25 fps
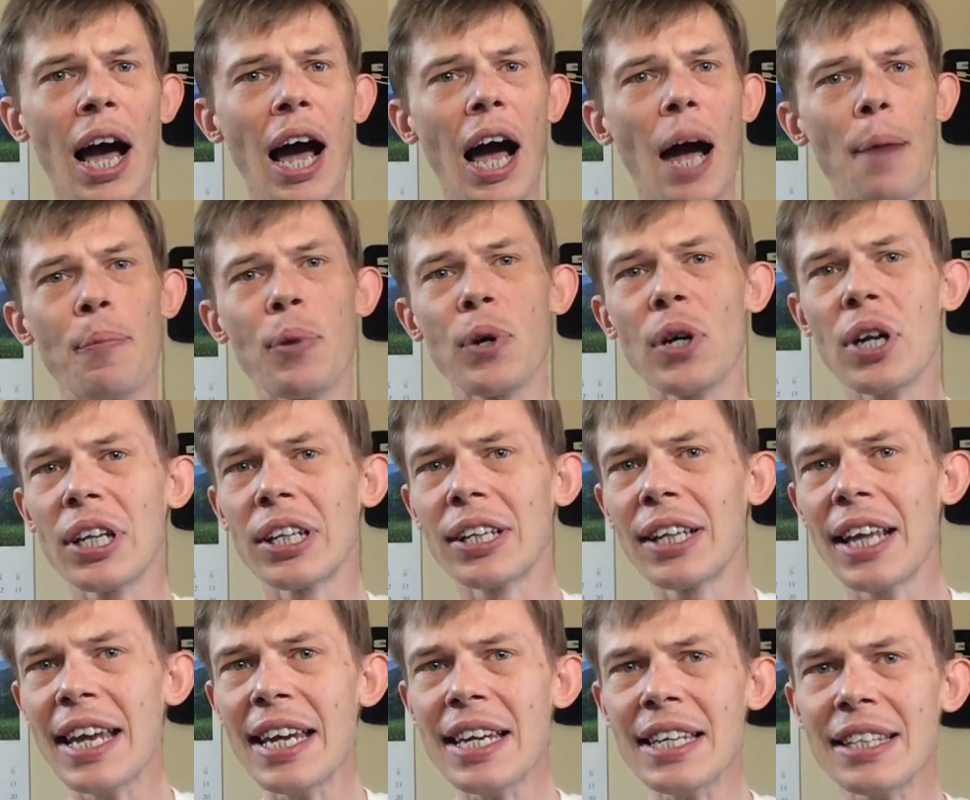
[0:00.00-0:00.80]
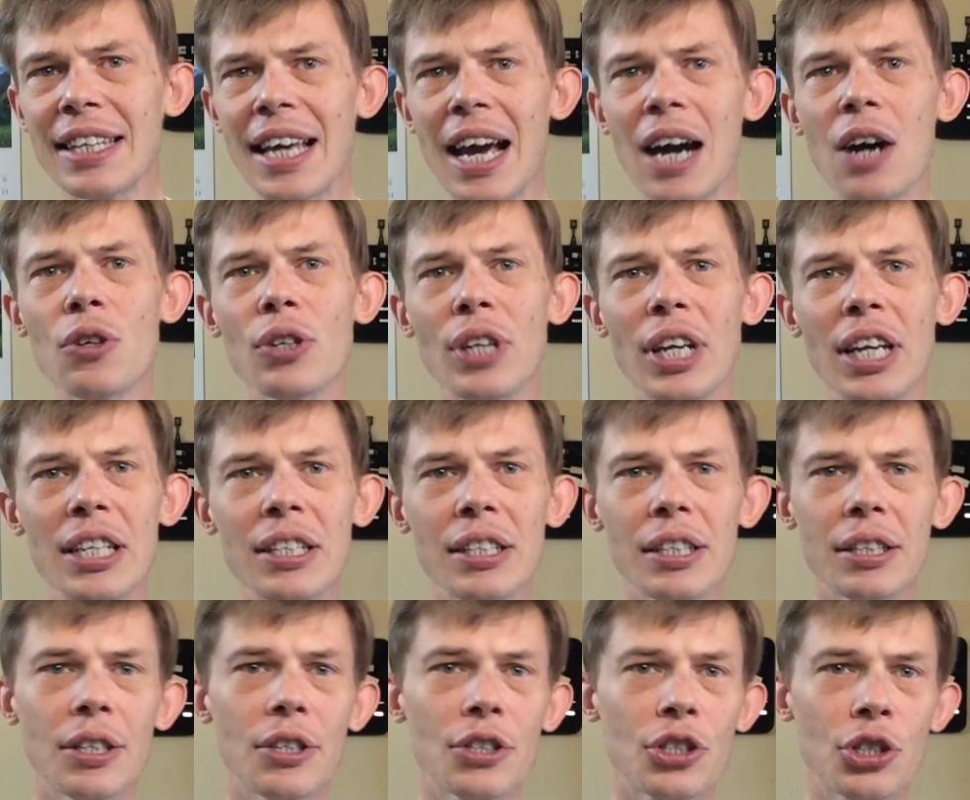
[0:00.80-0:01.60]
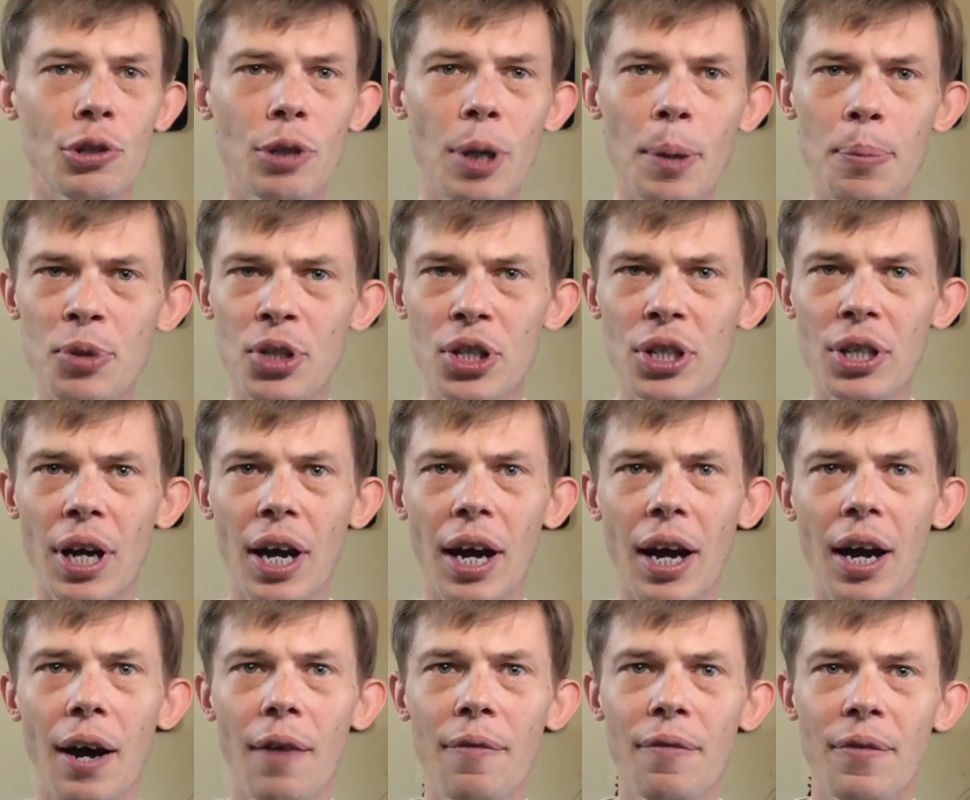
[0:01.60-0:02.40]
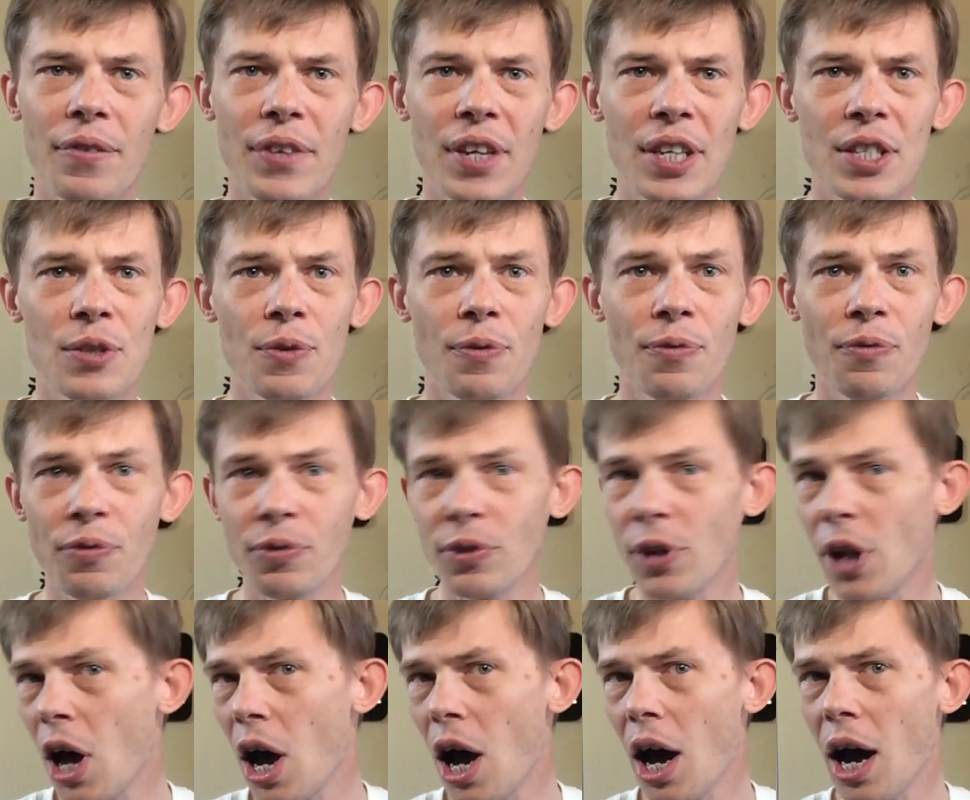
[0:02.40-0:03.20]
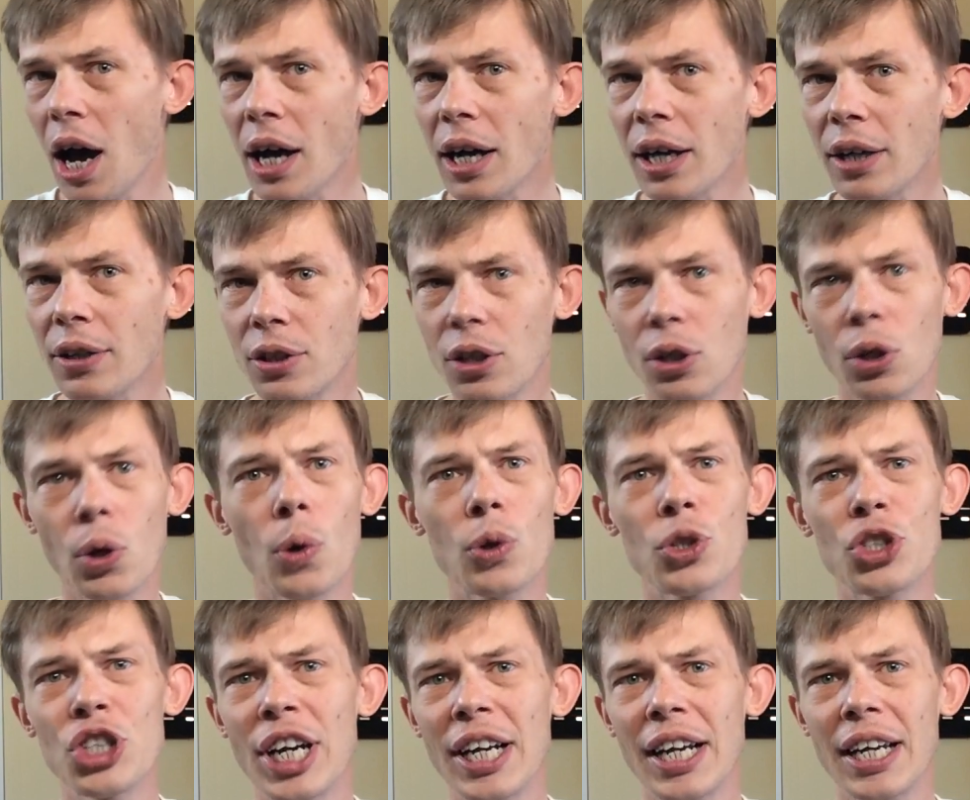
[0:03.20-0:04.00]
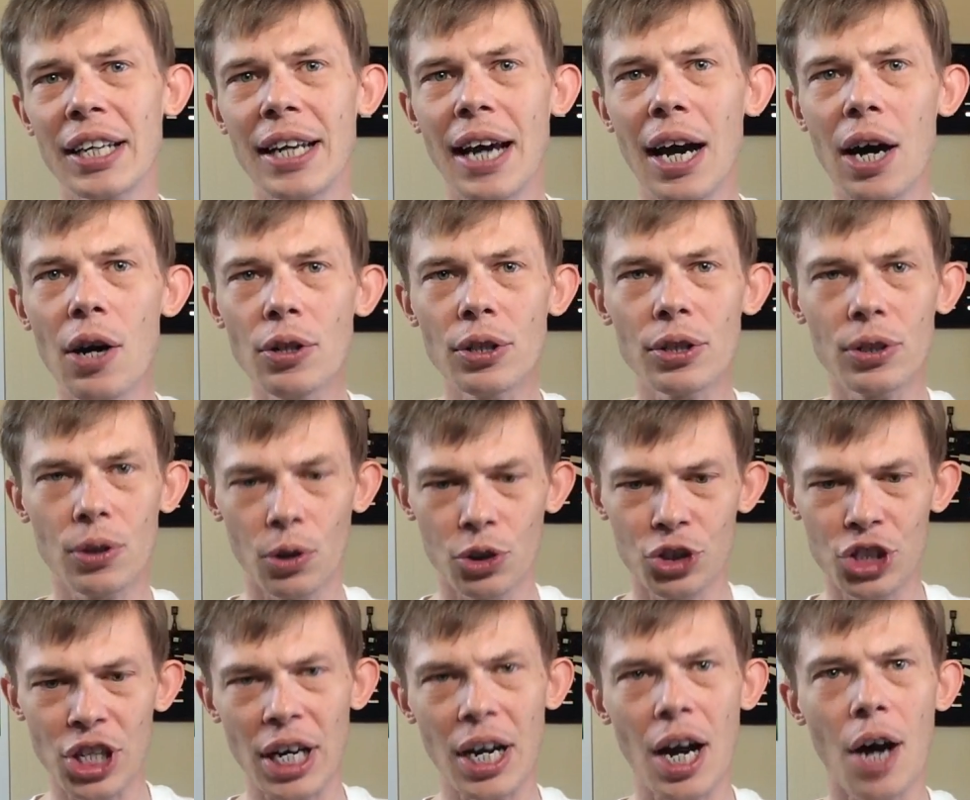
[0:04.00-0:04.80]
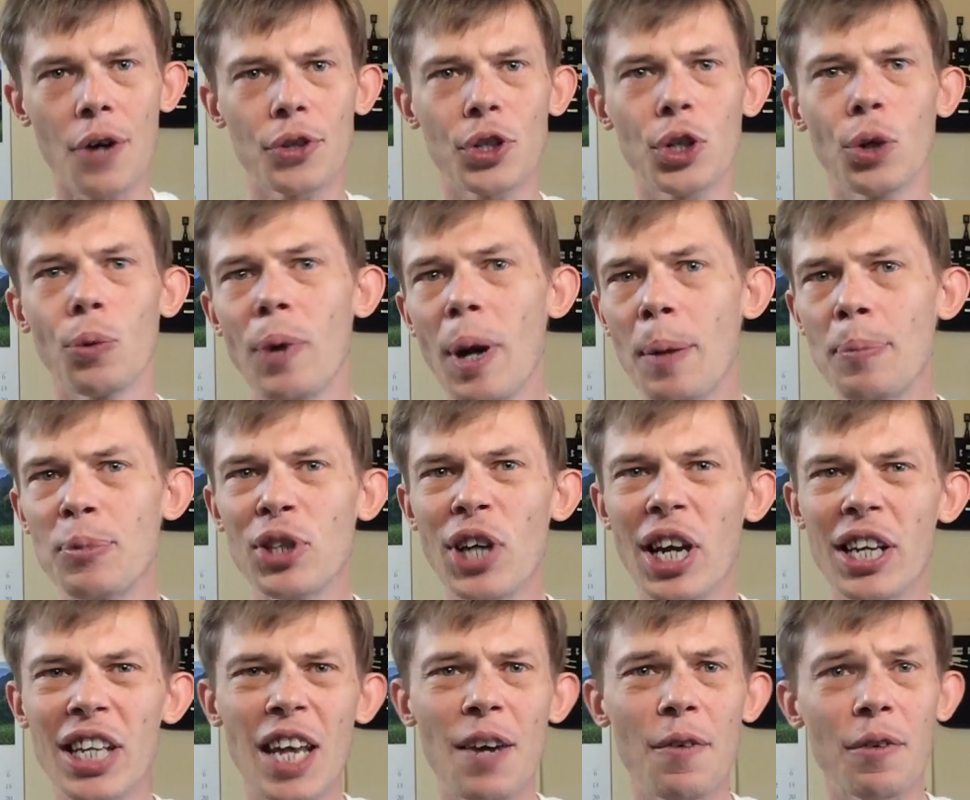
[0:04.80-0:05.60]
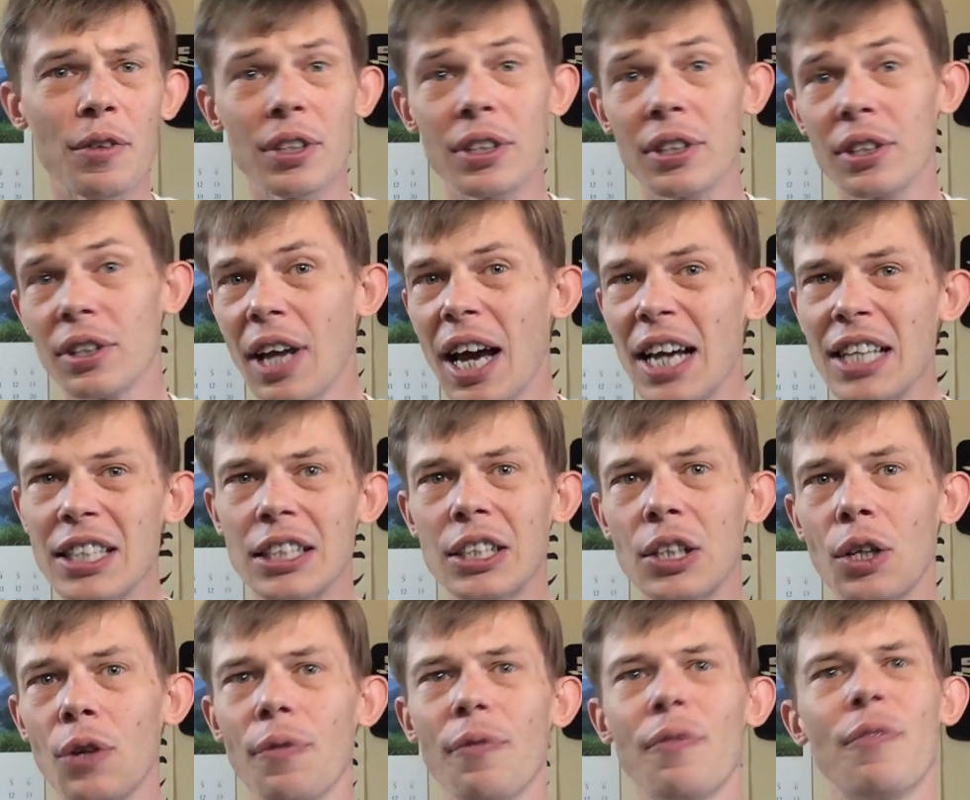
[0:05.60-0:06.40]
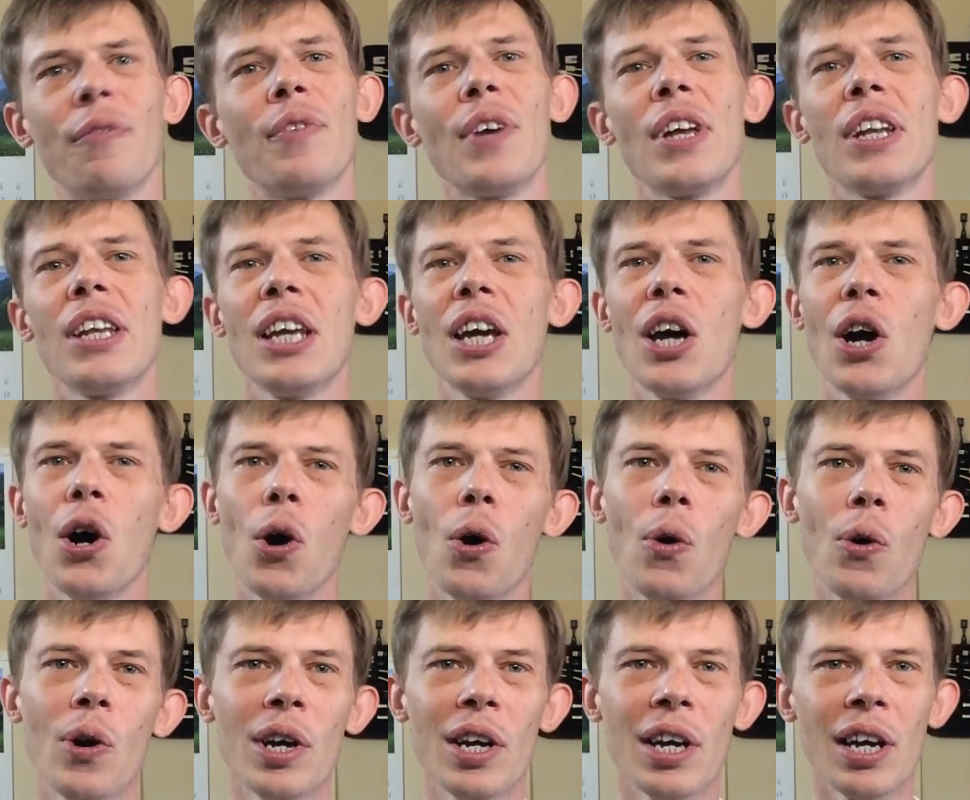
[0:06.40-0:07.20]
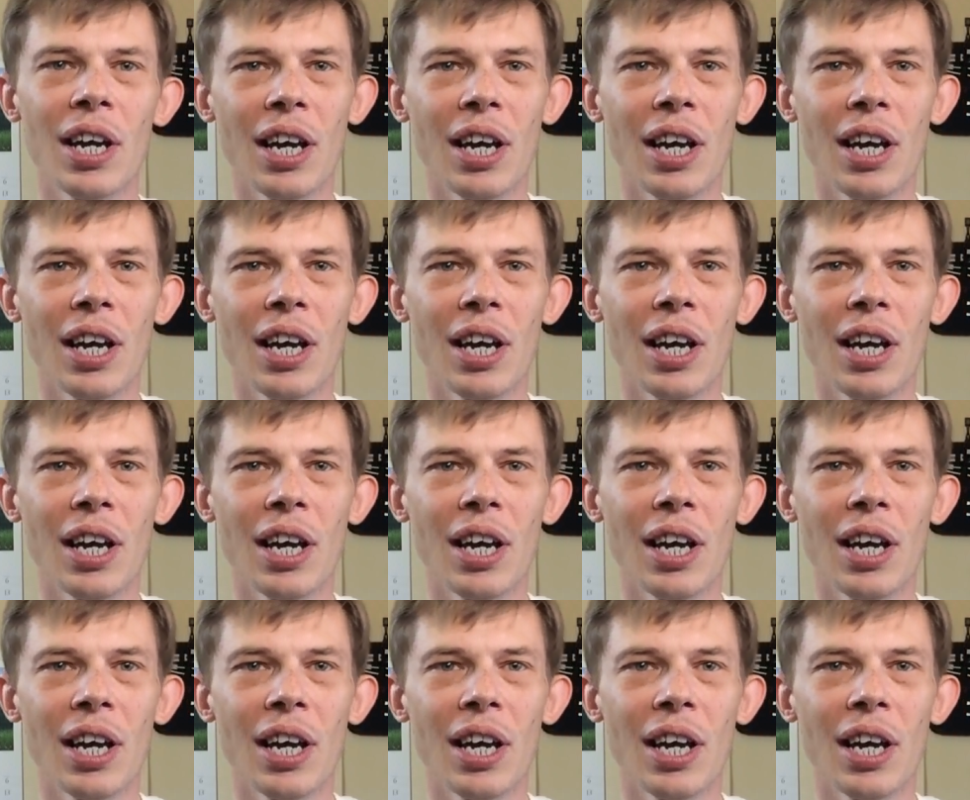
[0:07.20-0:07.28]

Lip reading: I put a link down in the description of this vlog to go check it out. Go check out their website. They have a nice little video,